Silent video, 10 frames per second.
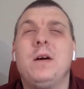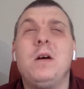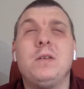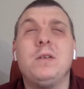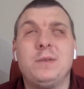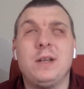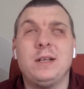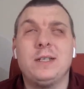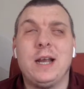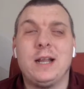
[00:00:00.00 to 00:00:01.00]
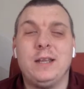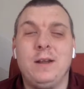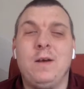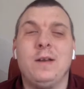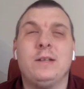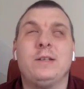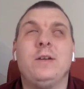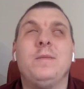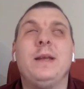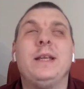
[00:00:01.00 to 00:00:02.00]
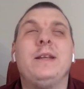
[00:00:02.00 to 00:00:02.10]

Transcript: Arsenal is like Jekyll and Hyde. Do you know what I mean?